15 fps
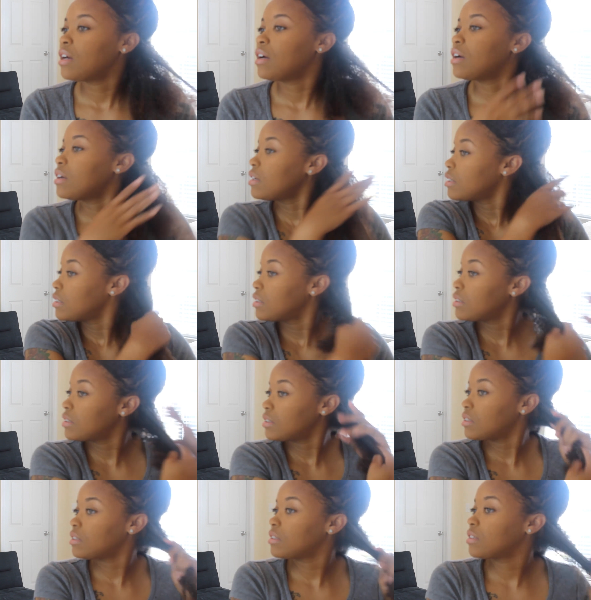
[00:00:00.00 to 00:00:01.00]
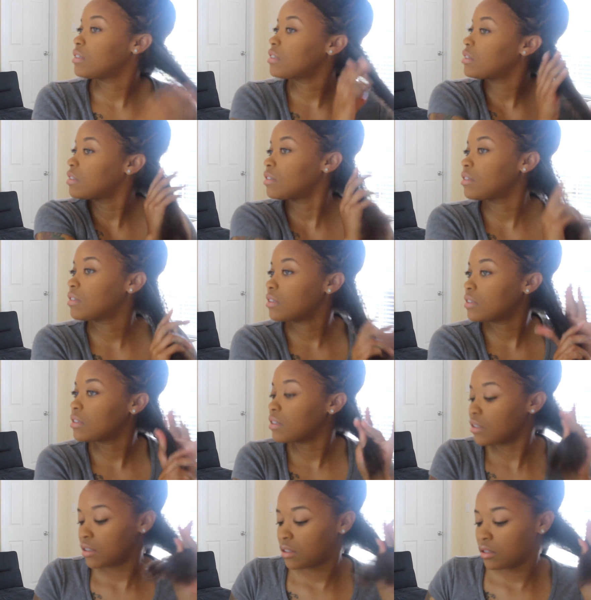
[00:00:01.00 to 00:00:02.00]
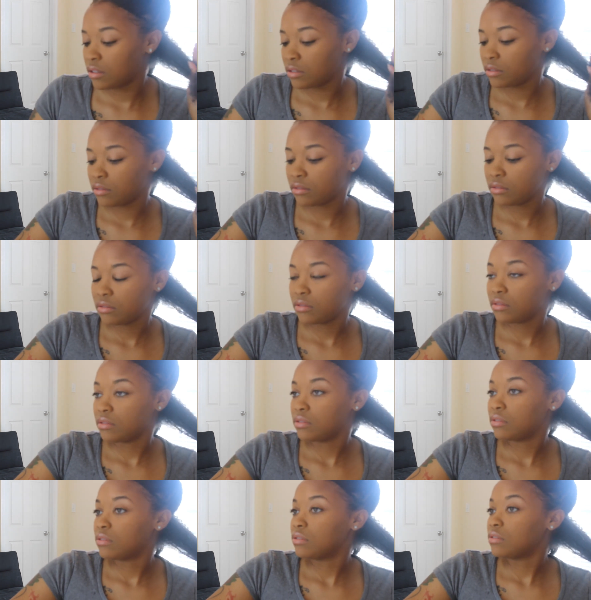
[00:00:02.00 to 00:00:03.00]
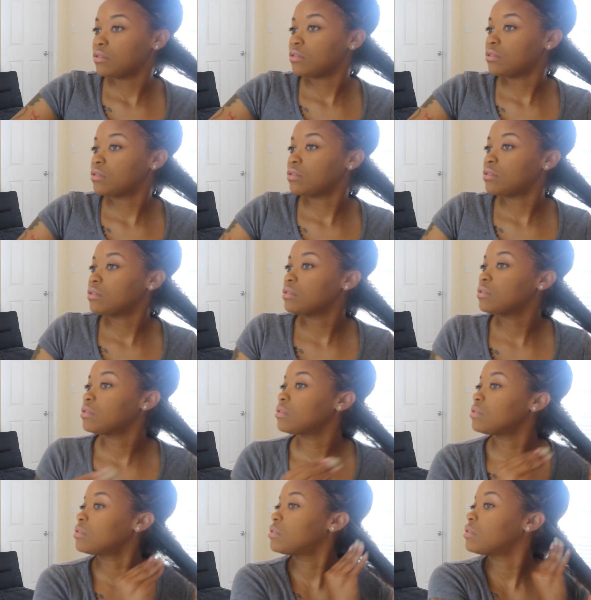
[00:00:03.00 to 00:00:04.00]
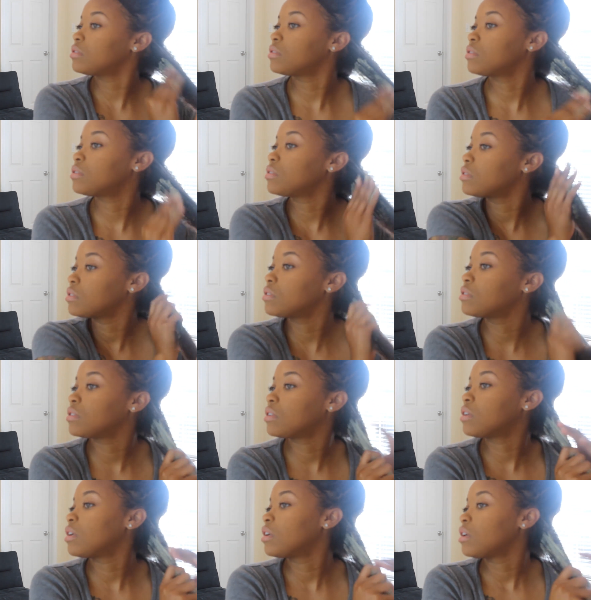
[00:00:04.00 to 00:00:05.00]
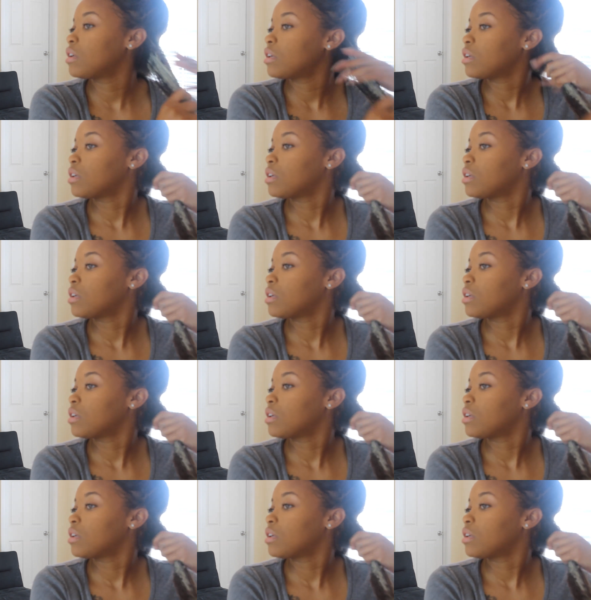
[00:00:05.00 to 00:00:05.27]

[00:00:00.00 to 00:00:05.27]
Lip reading: (no one is talking)